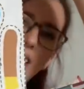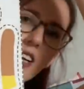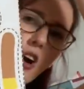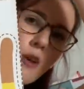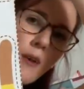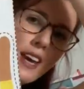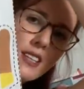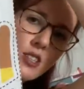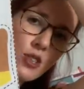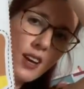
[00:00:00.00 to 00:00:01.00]
I can't wait
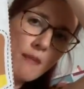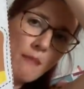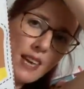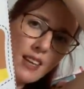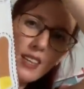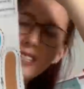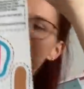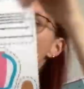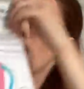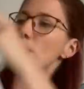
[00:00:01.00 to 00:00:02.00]
to try and make this
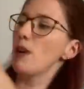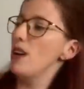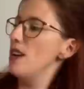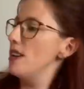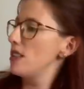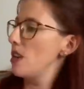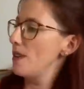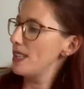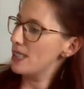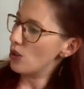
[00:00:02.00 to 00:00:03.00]
up. So
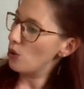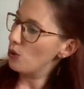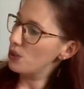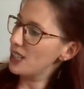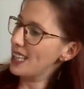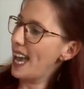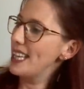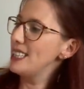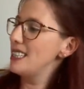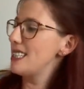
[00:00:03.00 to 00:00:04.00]
it's called
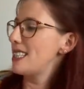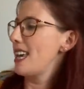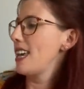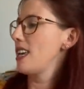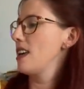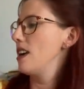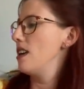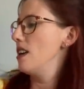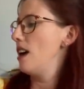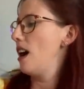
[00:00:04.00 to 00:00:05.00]
Kenzie,
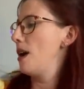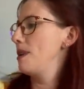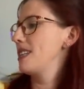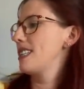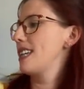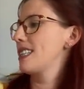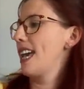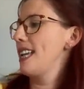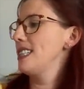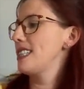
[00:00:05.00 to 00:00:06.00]
and it says,
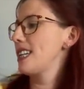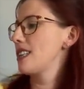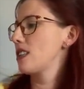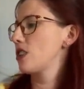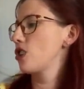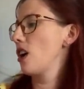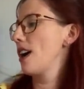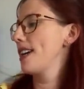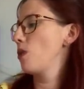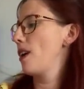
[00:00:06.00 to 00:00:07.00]
Kenzie is a
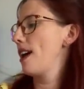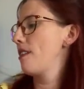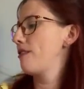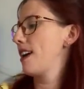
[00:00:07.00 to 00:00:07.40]
shy, quiet